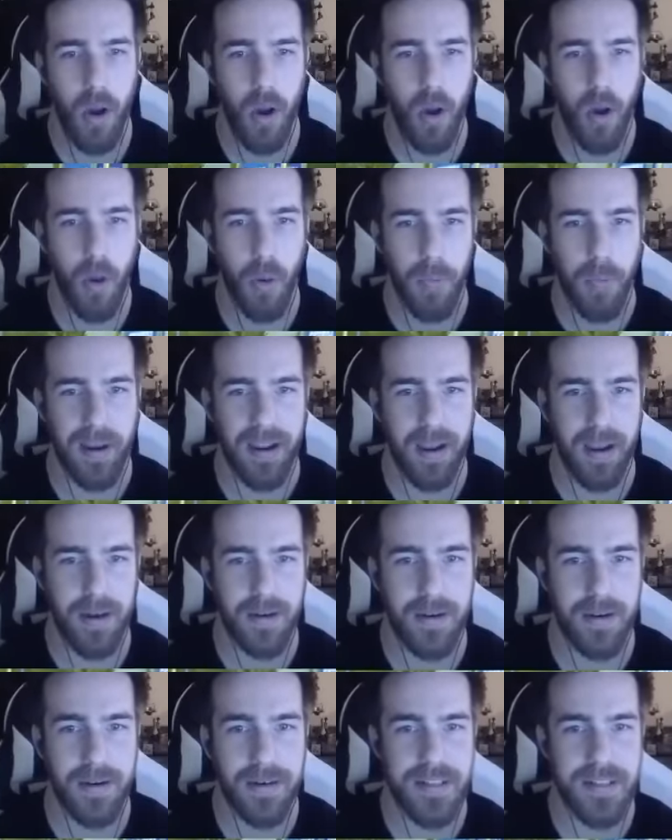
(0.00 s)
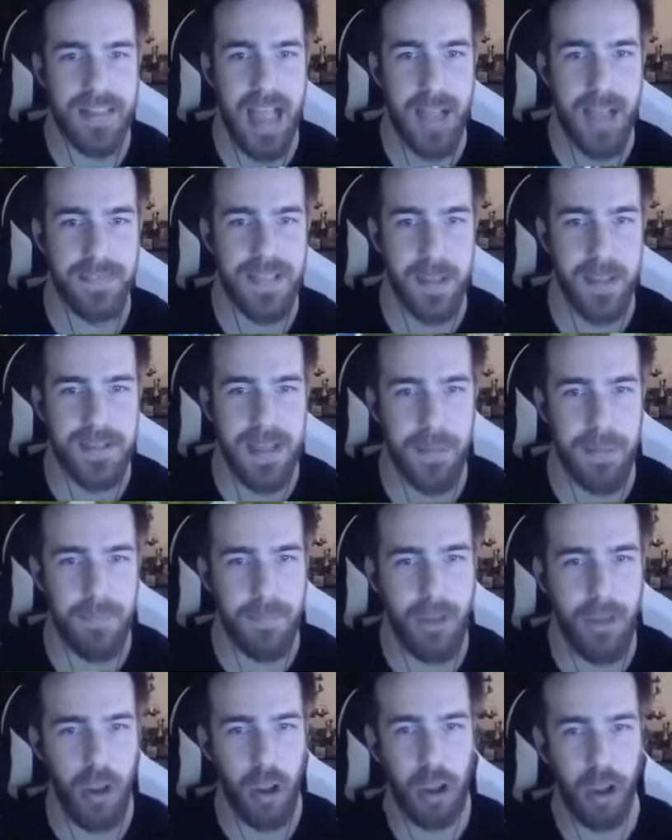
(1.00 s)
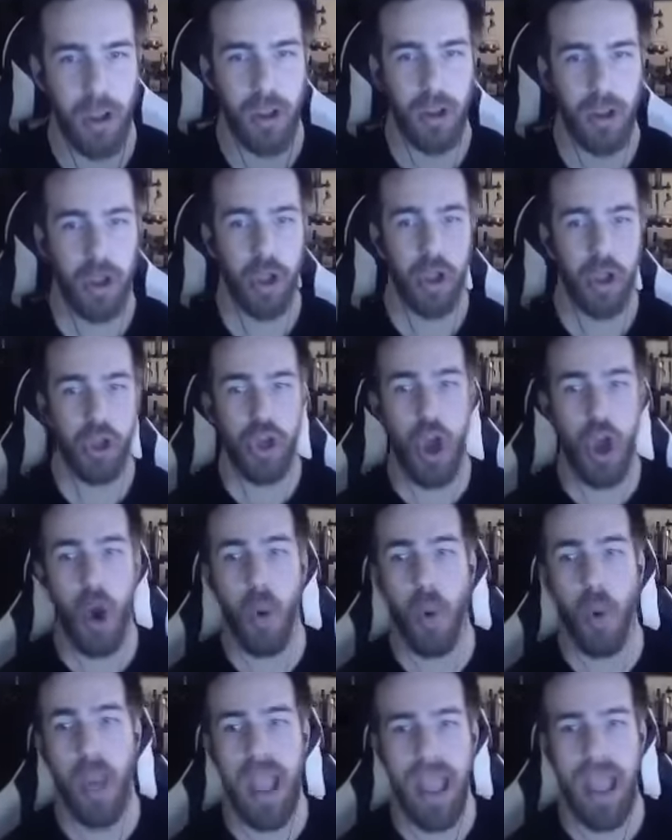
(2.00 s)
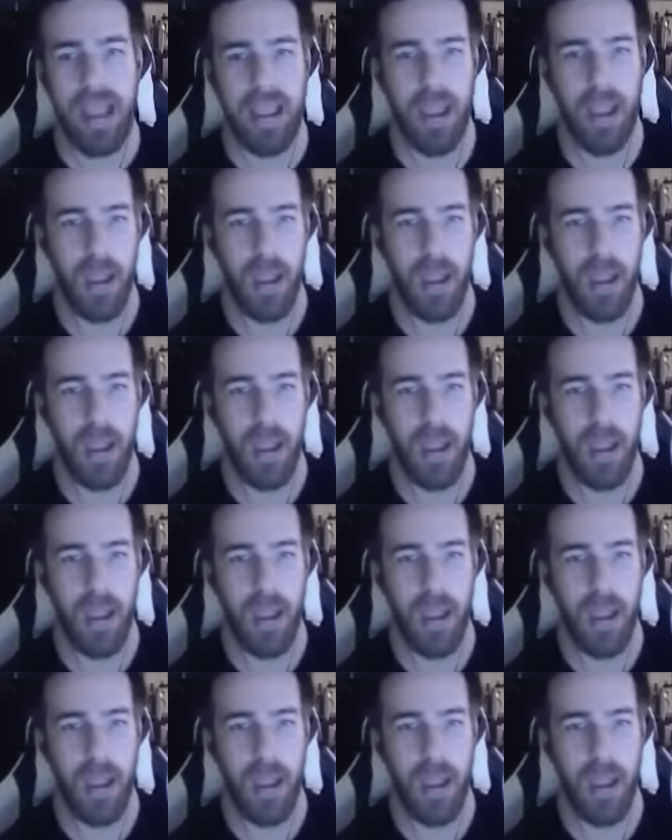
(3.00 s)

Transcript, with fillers: Oh my God! Stop! Stop! Stop! No way!